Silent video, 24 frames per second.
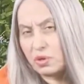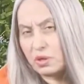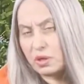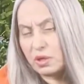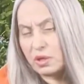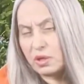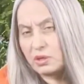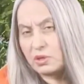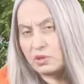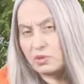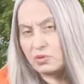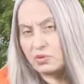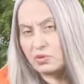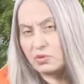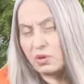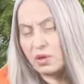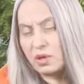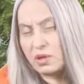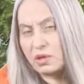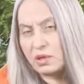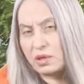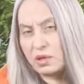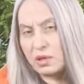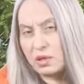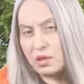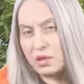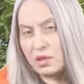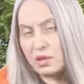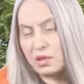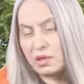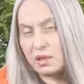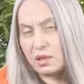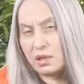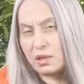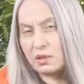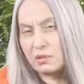It's right
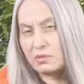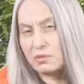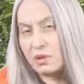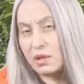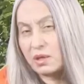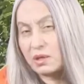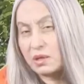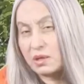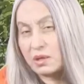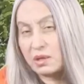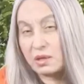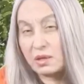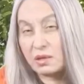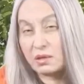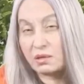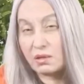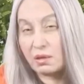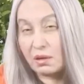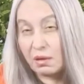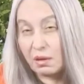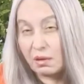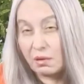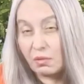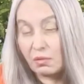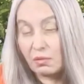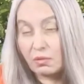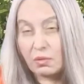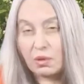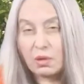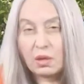here now.